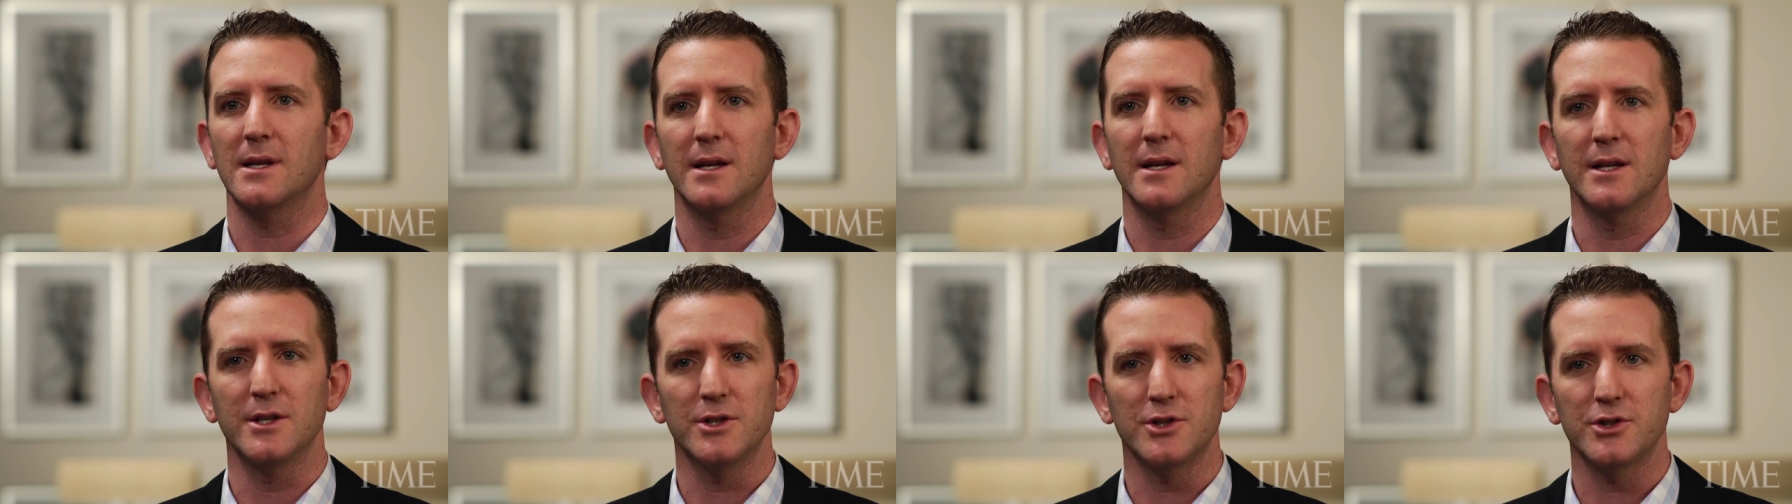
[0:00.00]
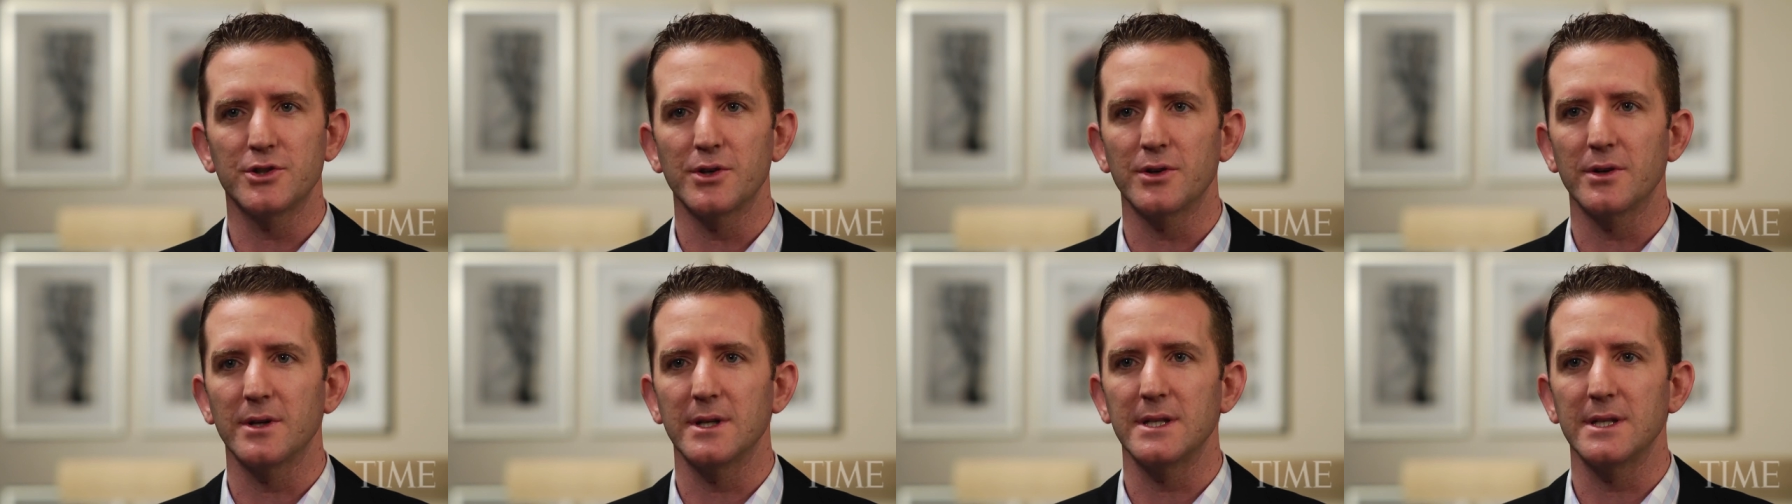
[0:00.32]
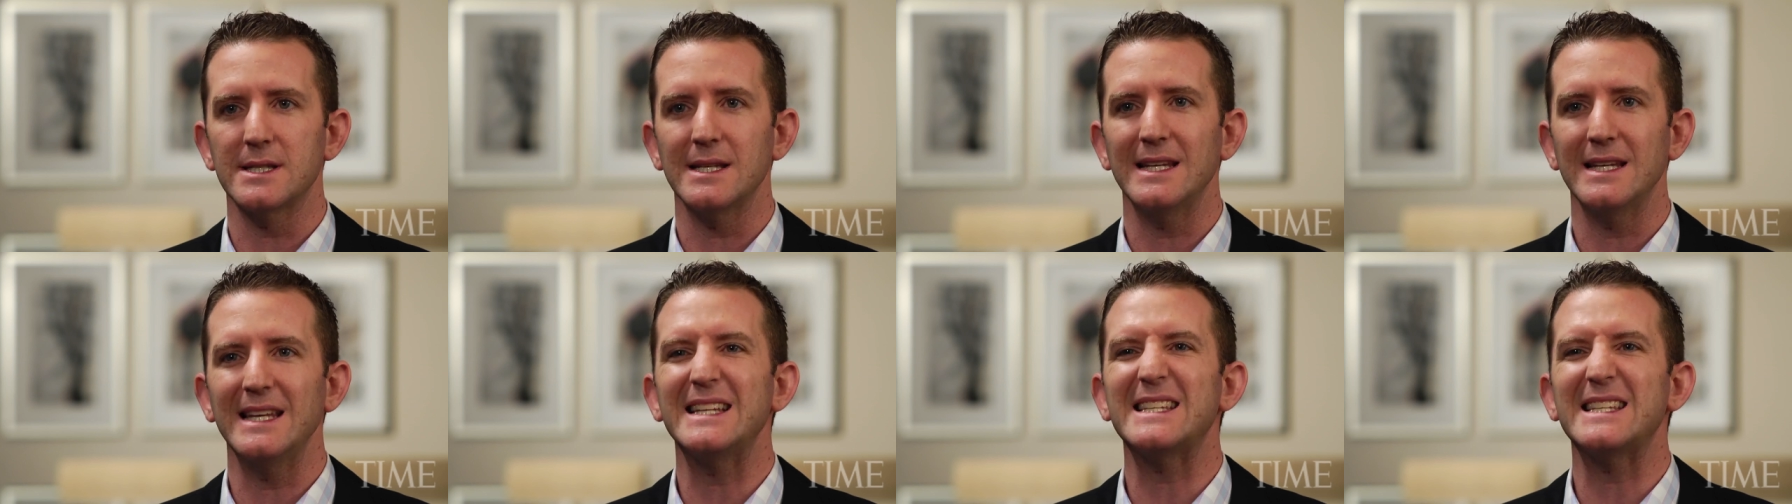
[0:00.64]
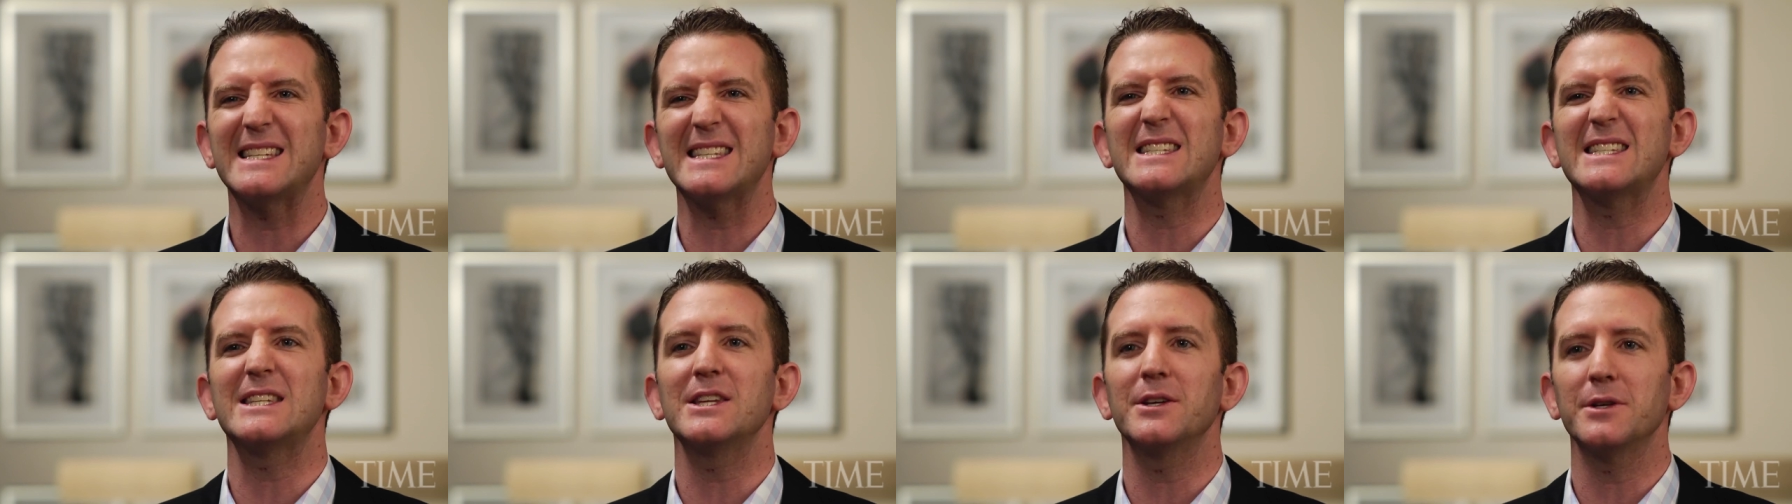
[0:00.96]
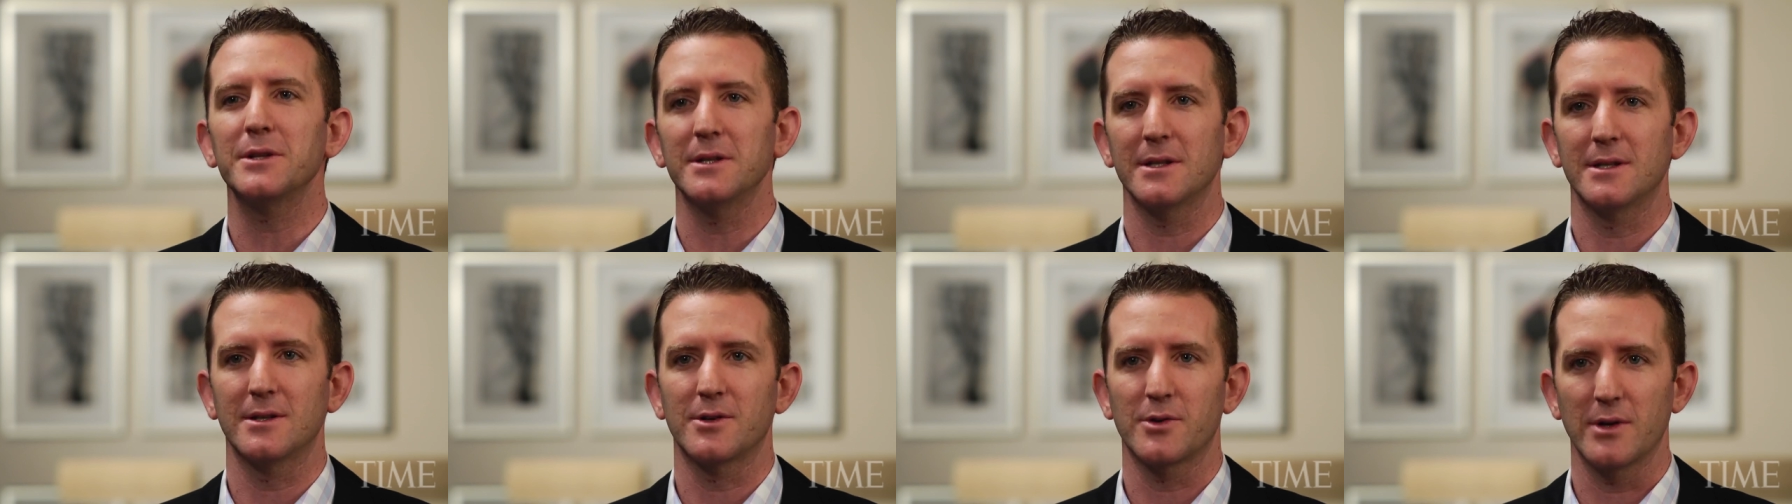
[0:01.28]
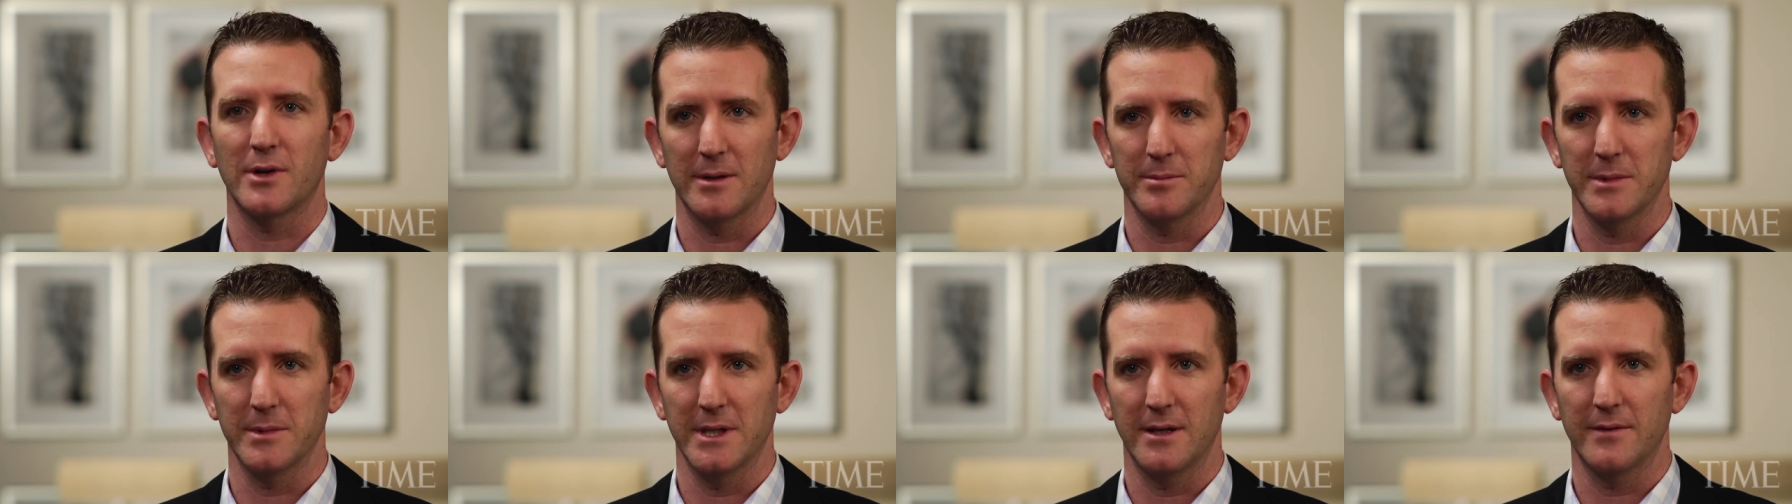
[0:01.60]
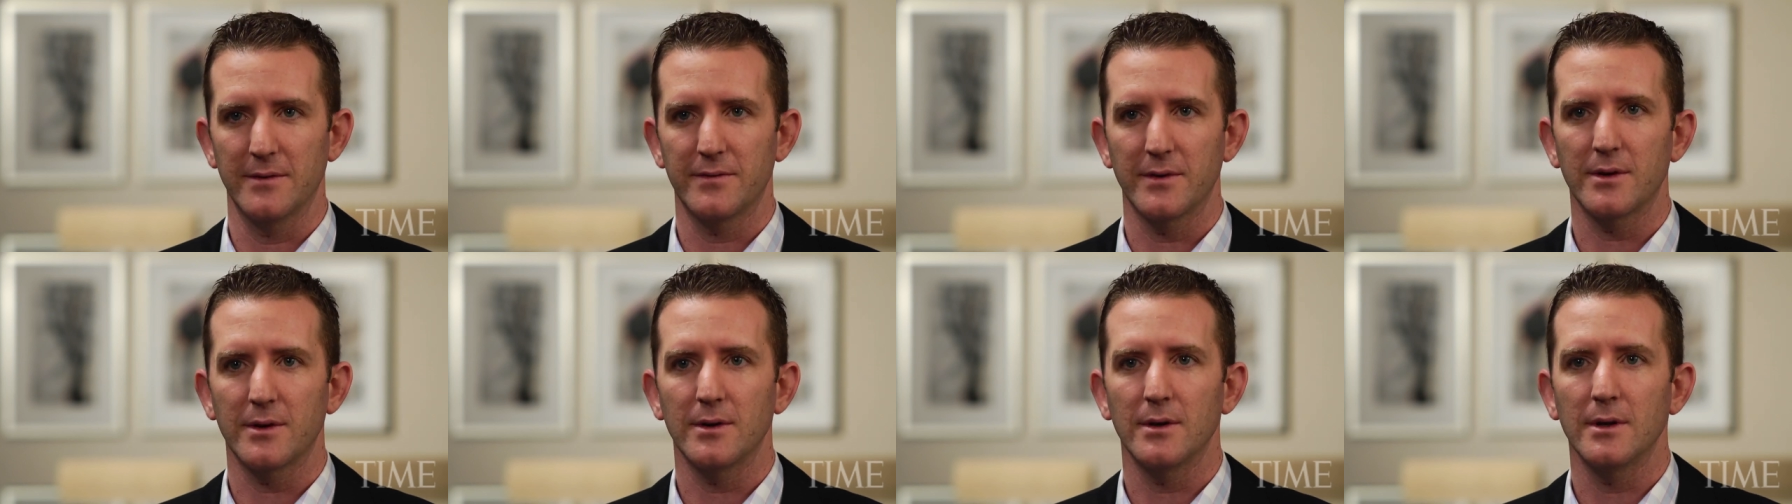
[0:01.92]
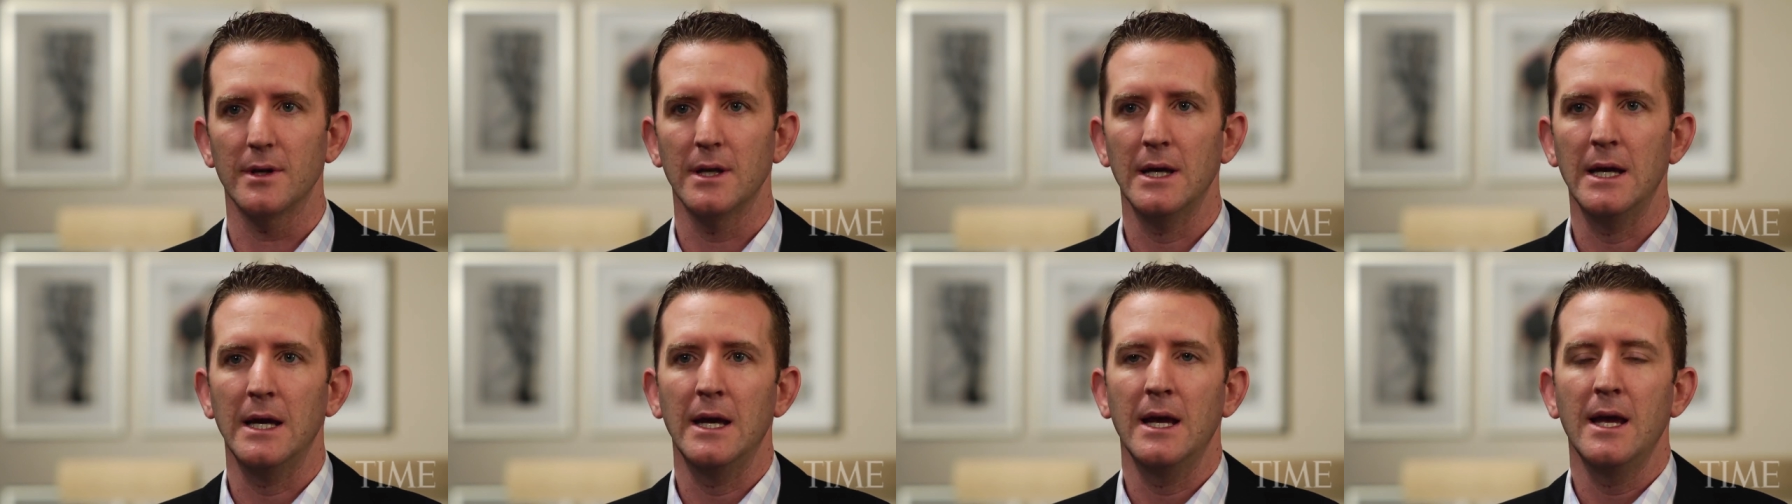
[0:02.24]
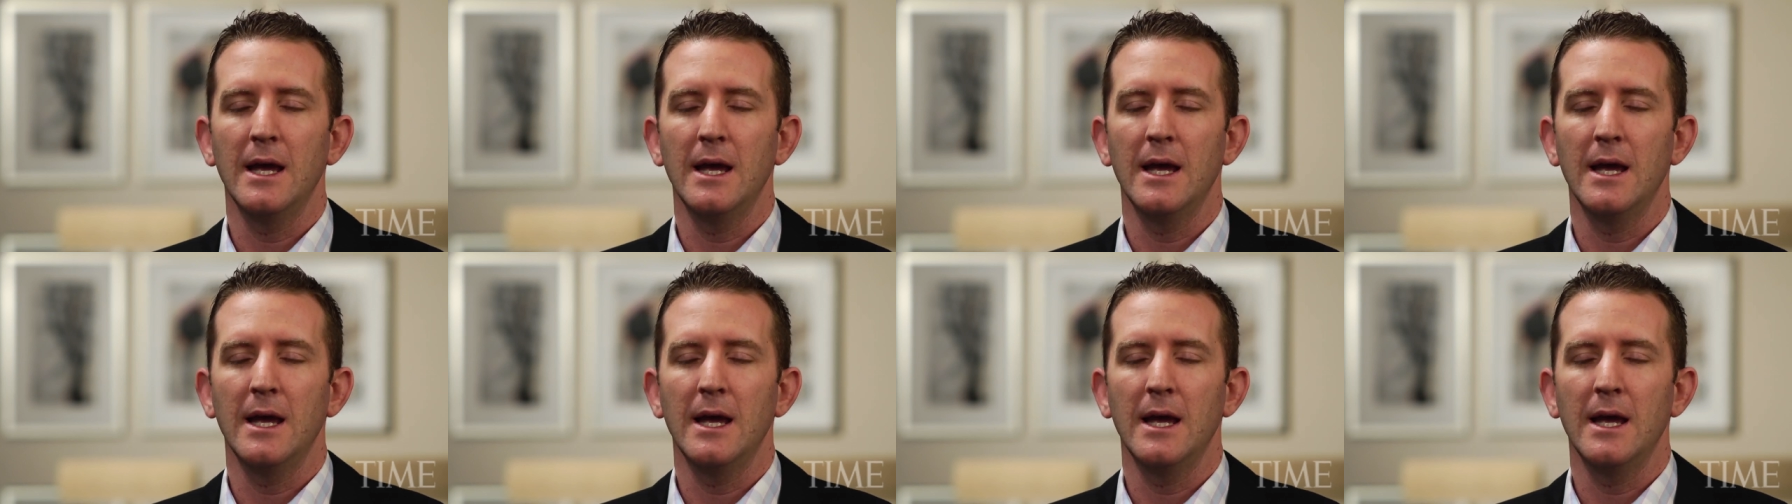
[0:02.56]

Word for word: and insurance, it's still incredibly difficult.